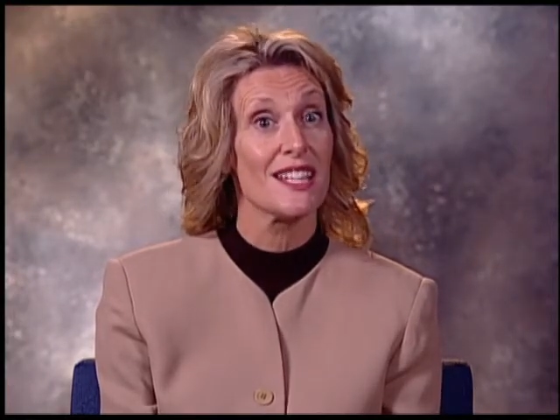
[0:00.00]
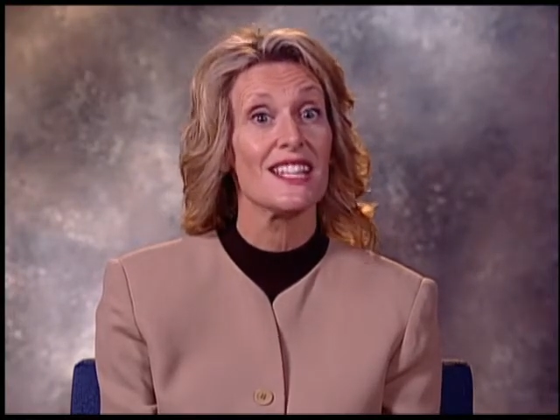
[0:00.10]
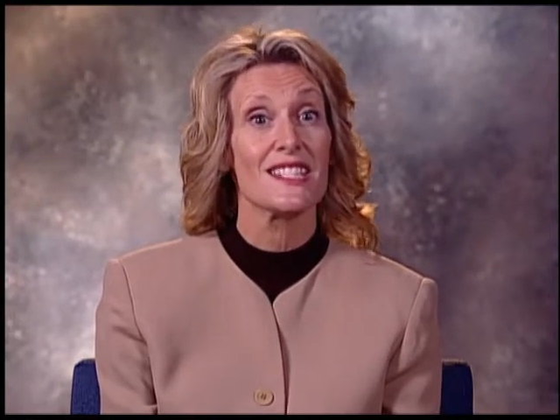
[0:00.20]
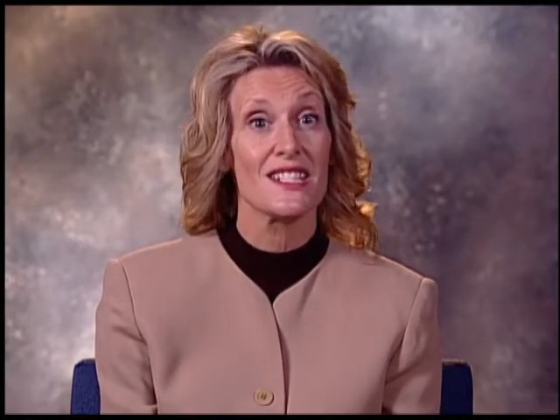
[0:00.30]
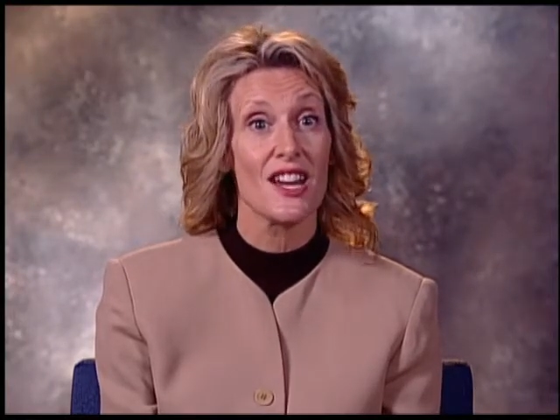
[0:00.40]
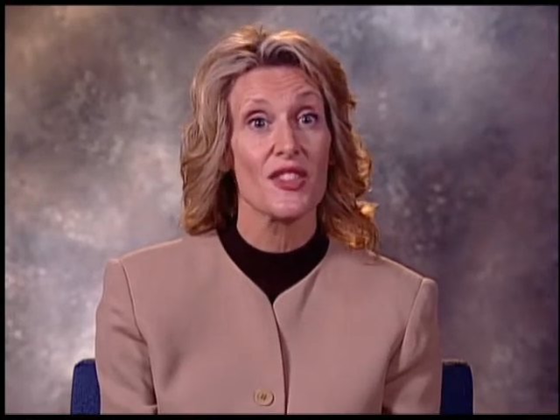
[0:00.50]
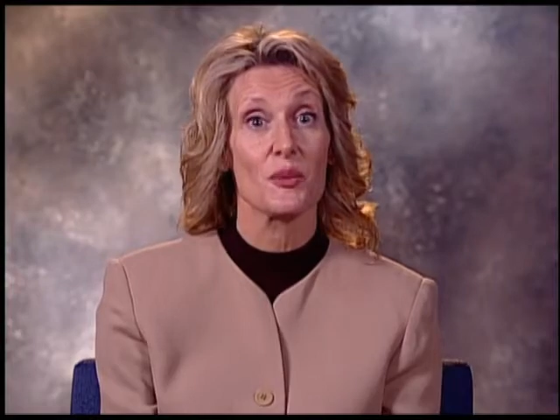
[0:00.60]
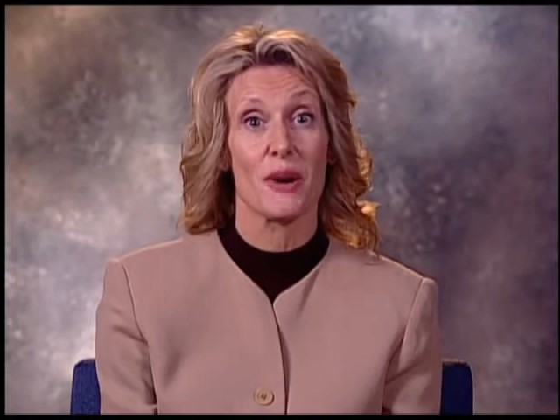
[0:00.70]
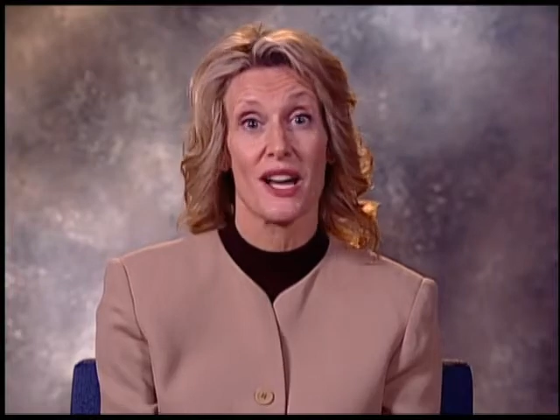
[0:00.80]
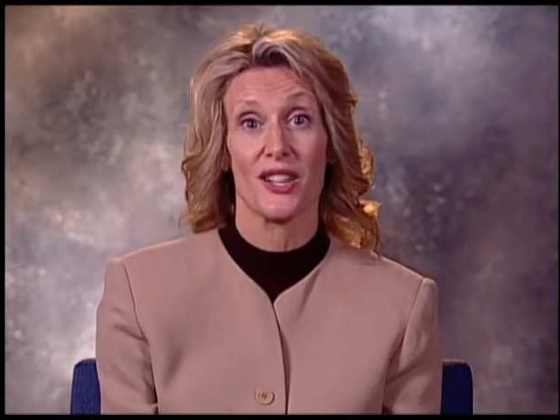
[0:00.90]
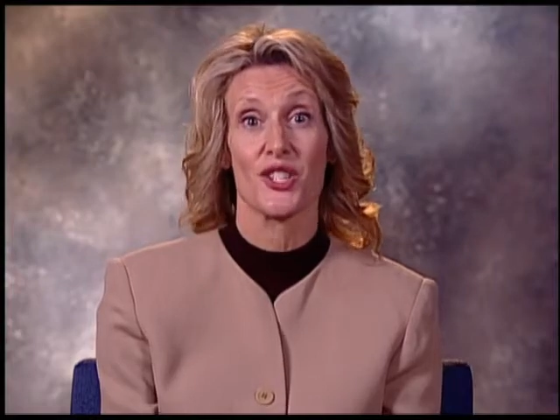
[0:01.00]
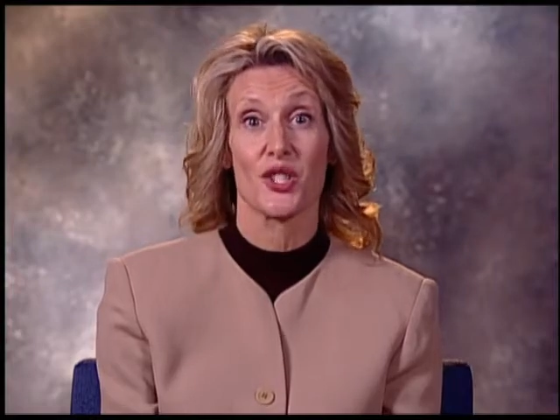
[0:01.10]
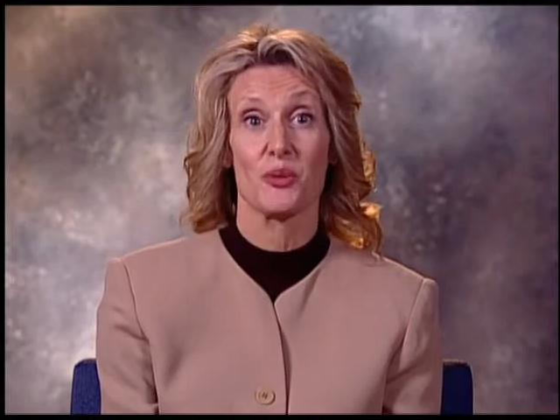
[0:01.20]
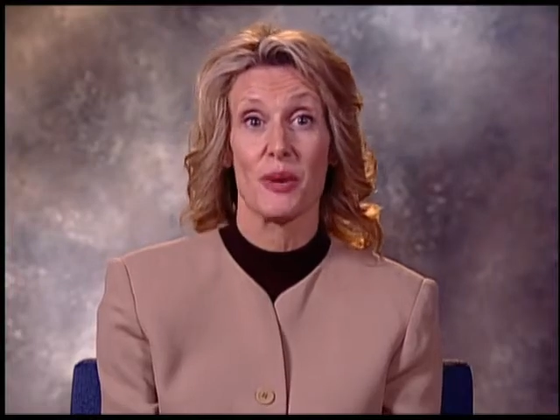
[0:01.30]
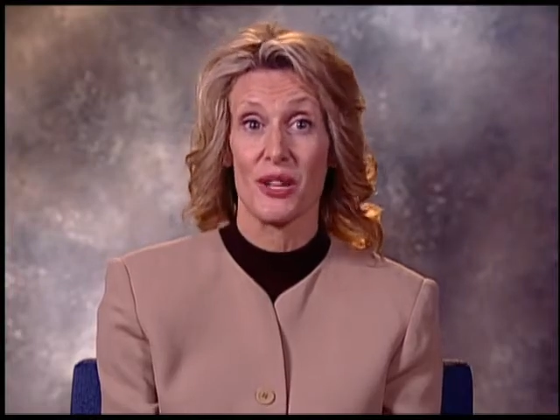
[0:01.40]
is not the
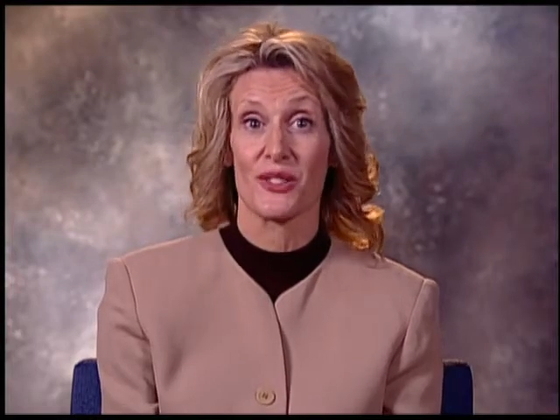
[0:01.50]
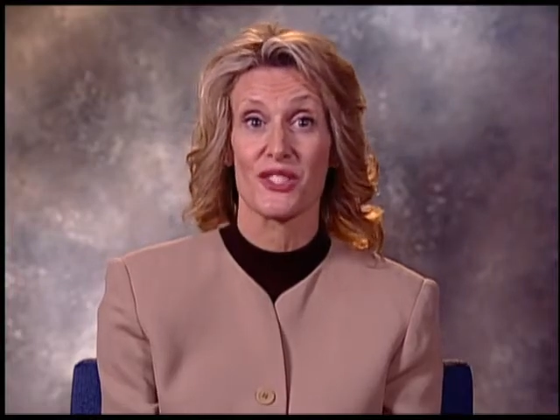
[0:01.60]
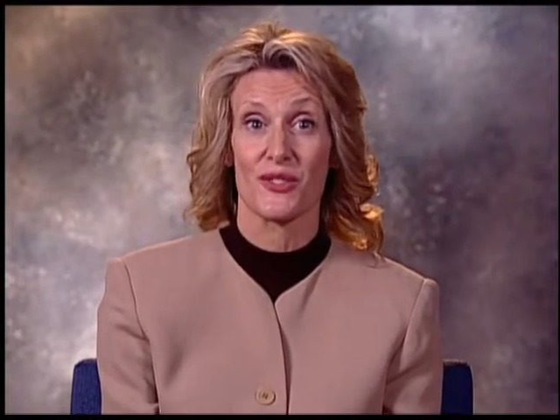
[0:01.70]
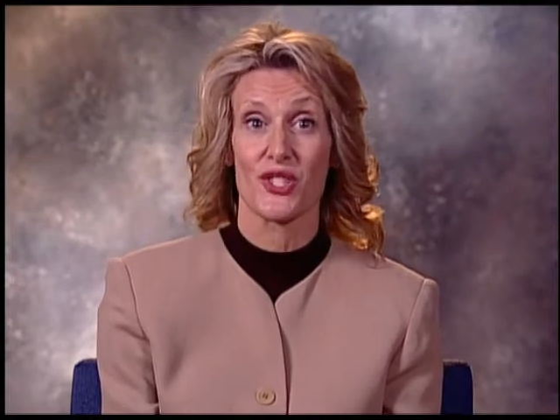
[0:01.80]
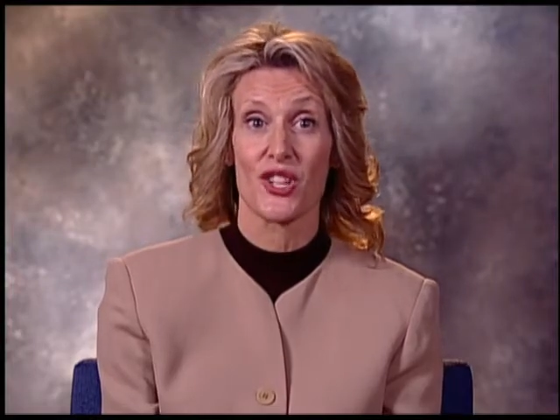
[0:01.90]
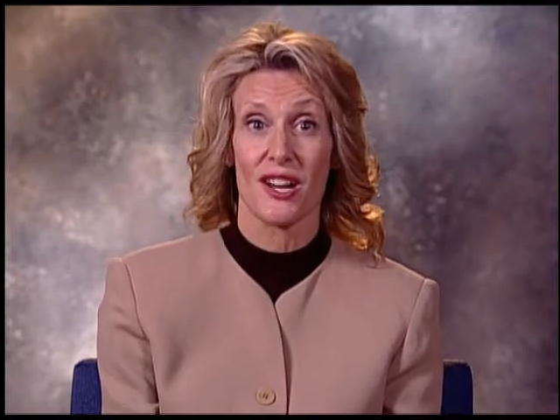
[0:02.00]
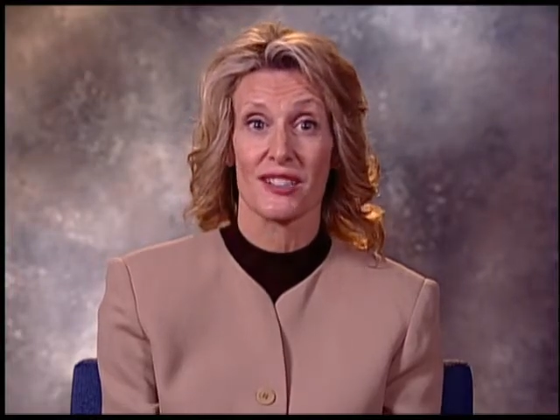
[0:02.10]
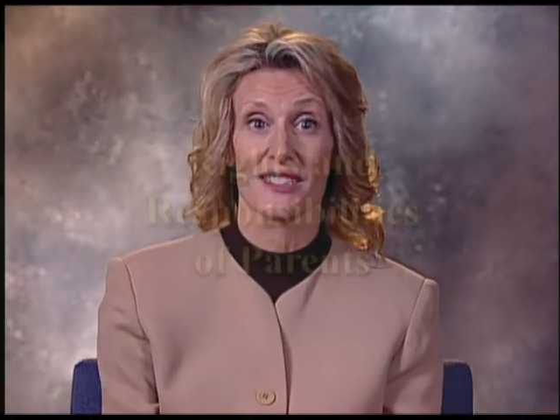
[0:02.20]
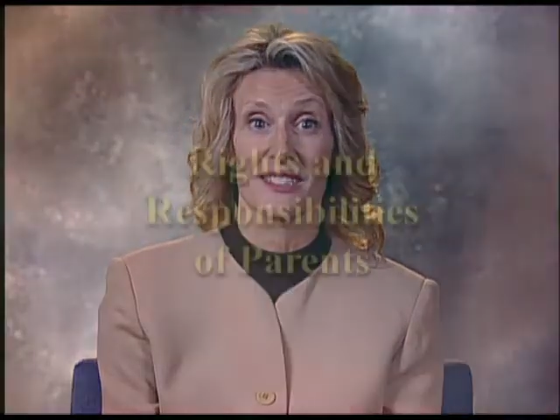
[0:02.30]
biological parent of the child.